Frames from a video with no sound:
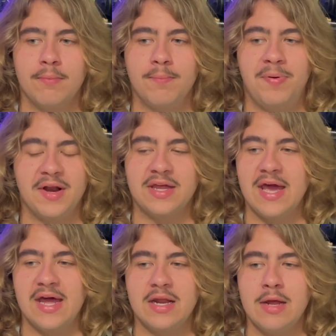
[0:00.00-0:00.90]
But
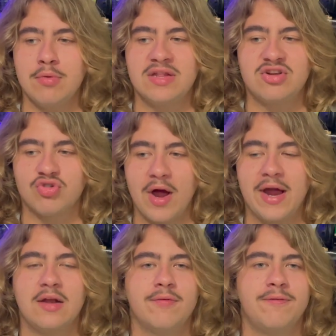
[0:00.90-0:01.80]
again, he was
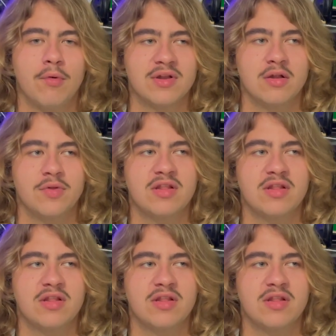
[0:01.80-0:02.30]
trying to force it.